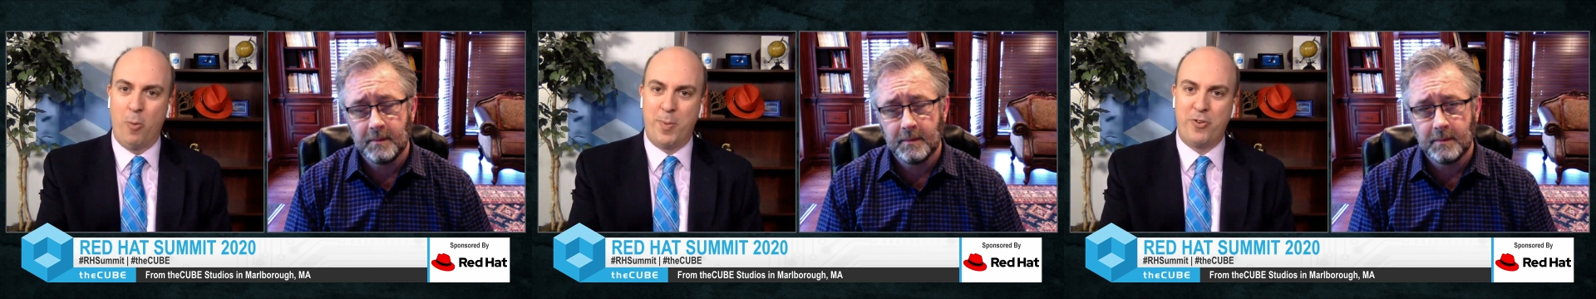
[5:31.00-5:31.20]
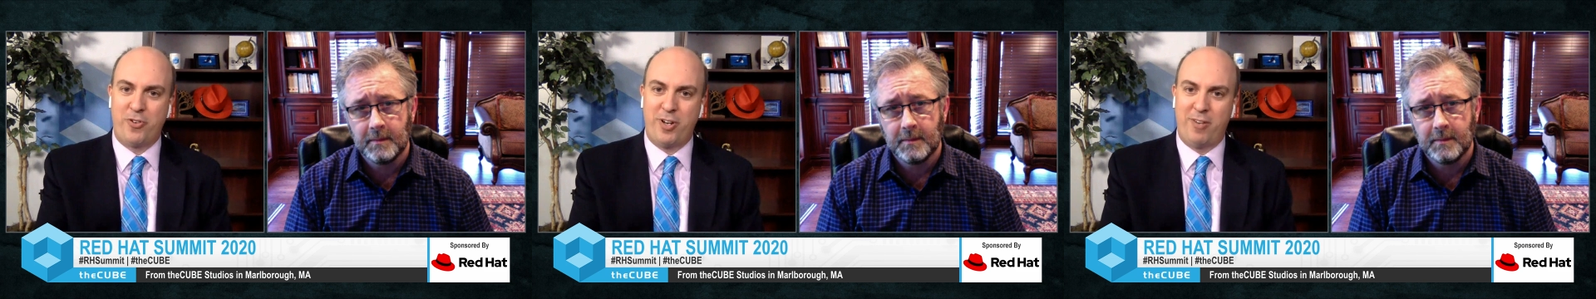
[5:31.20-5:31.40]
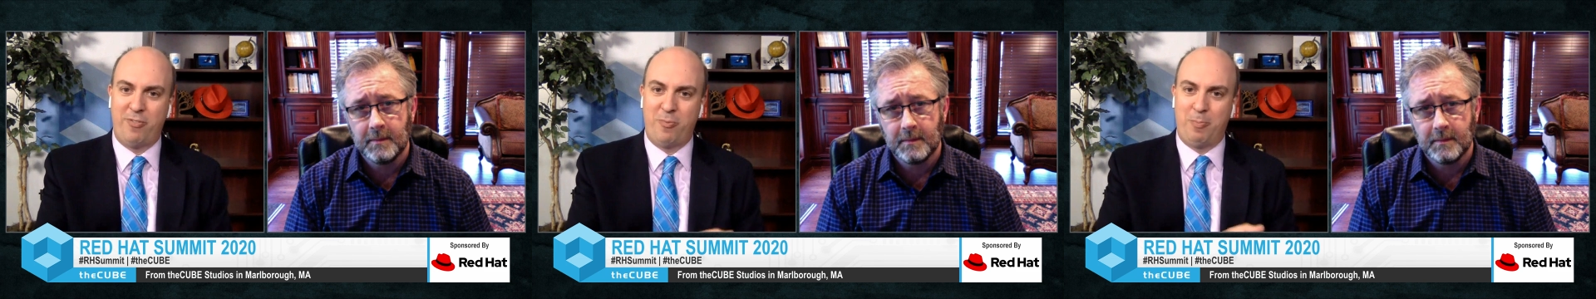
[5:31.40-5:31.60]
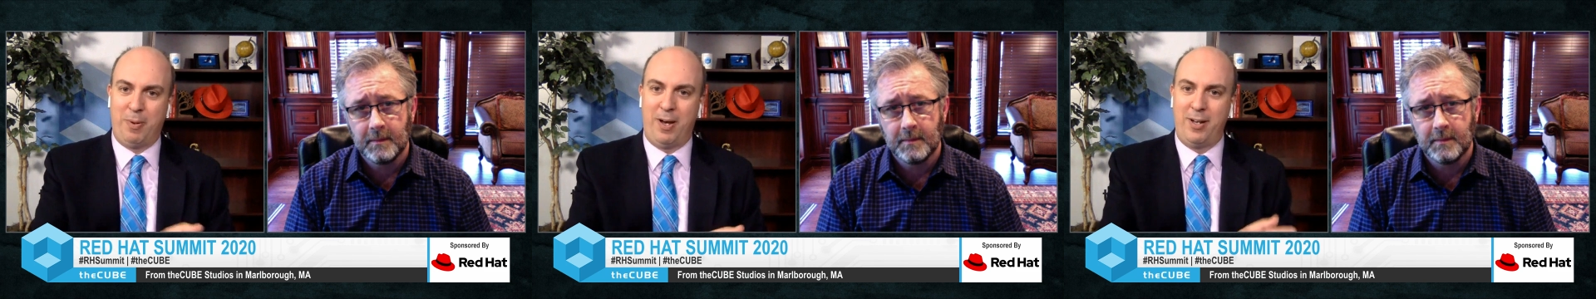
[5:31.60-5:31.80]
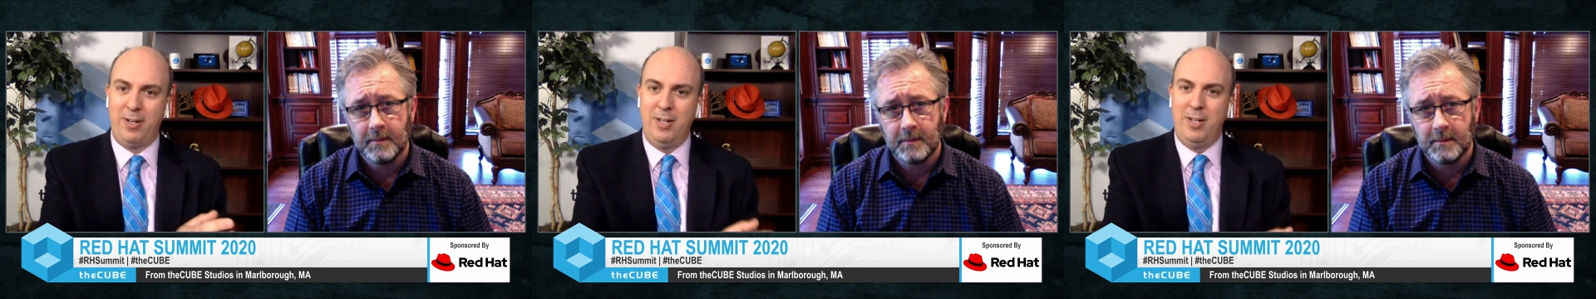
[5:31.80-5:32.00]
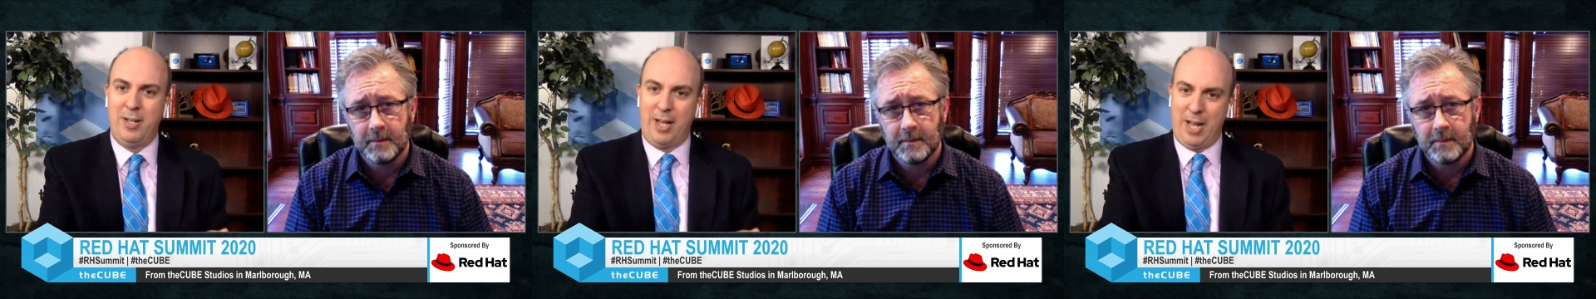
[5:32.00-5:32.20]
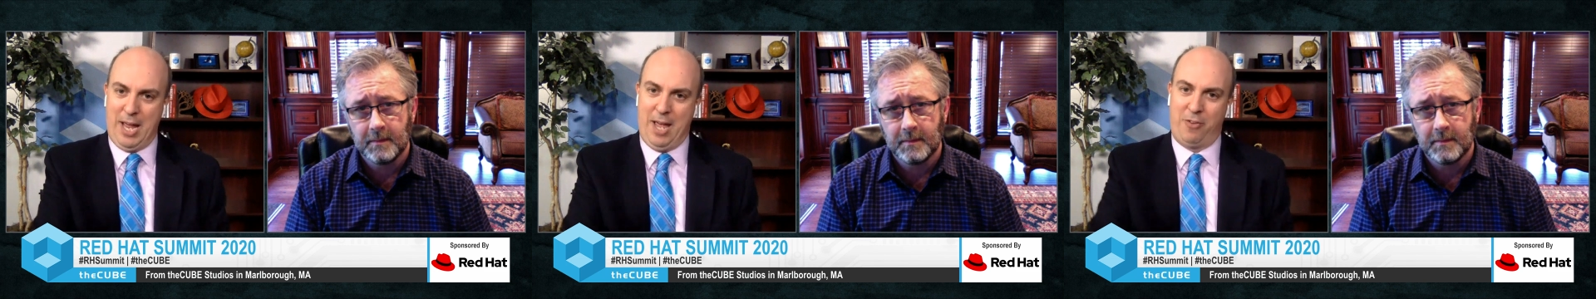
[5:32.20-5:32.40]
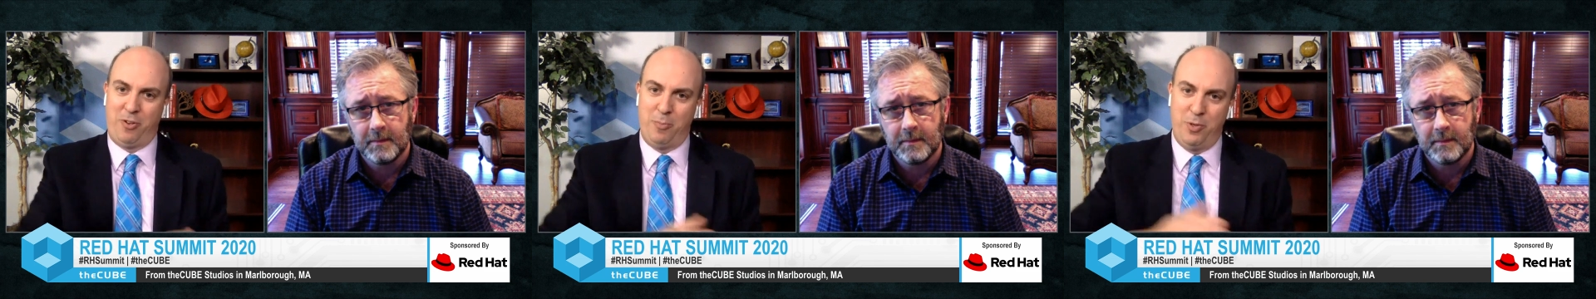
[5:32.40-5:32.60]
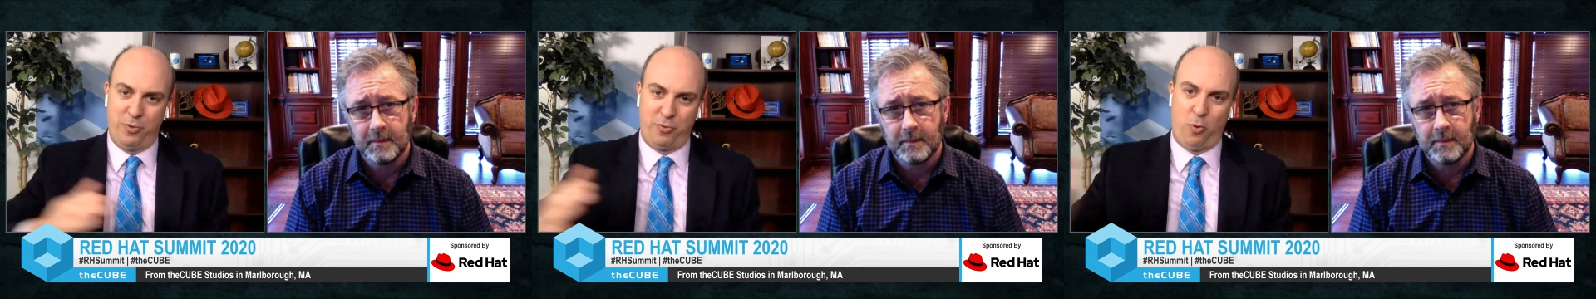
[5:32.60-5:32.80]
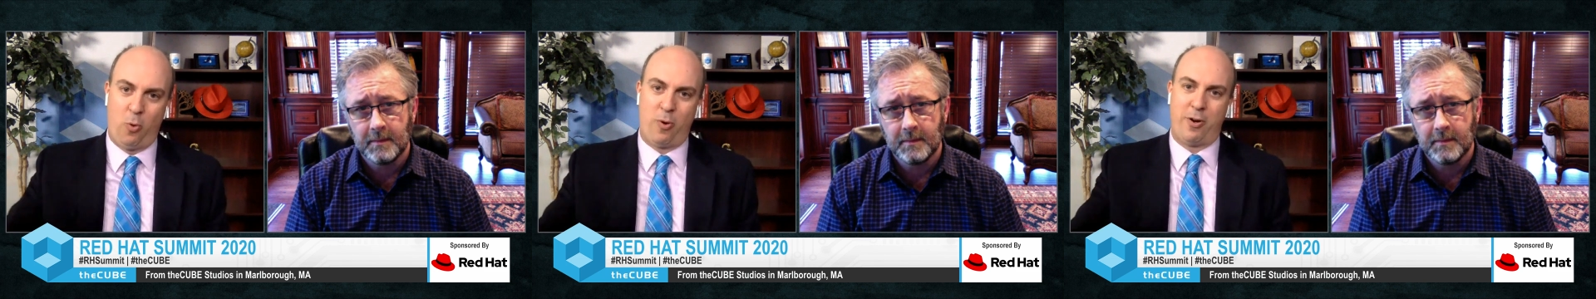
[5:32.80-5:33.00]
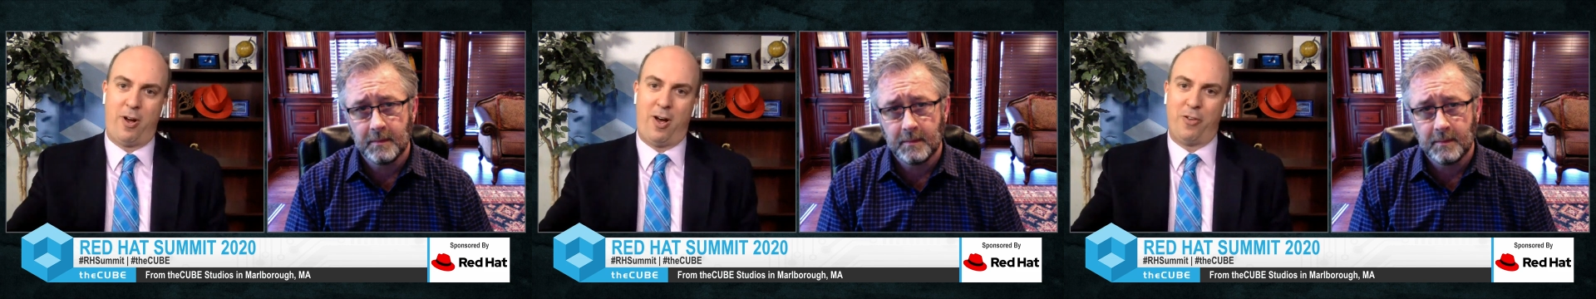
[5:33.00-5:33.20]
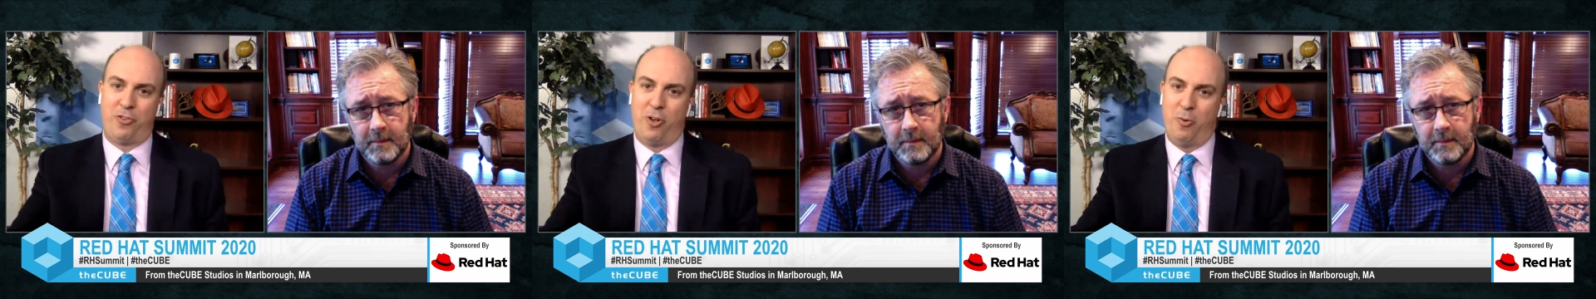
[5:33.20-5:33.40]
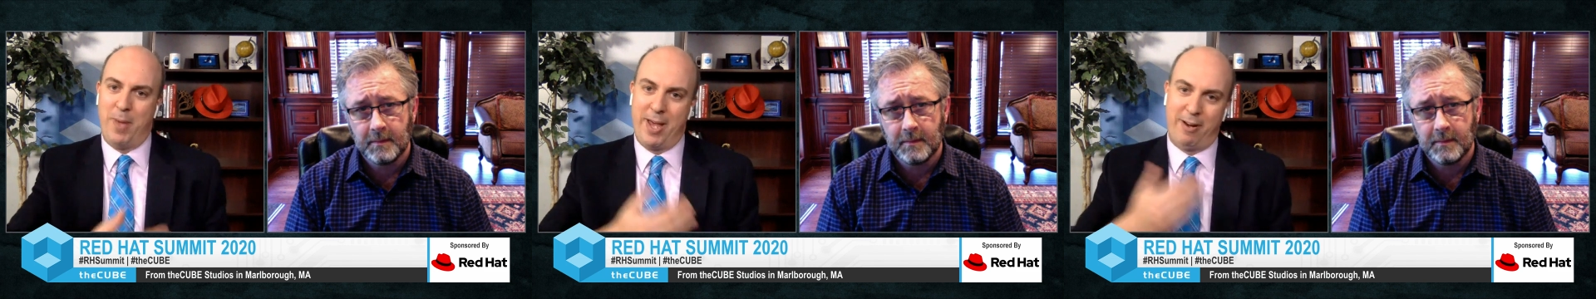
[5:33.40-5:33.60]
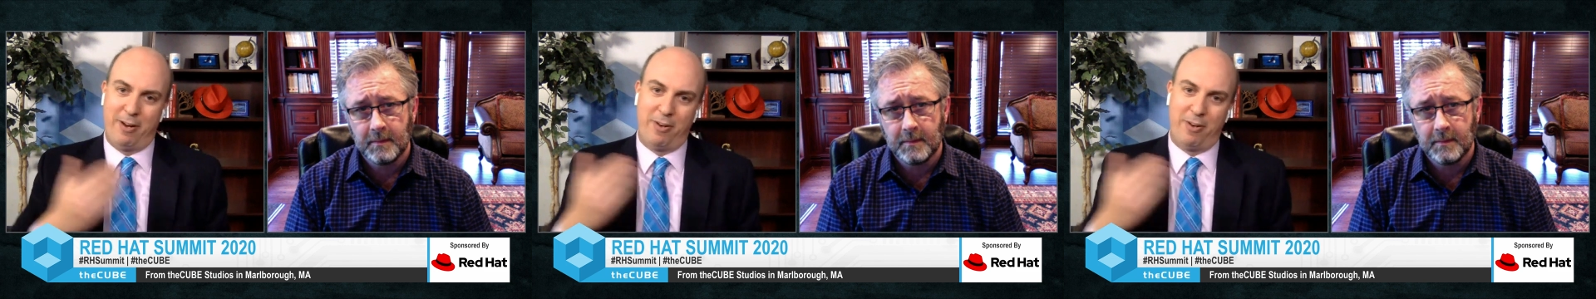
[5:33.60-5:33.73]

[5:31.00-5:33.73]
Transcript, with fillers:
Speaker 1: my OpenShift, but as it moves forward, also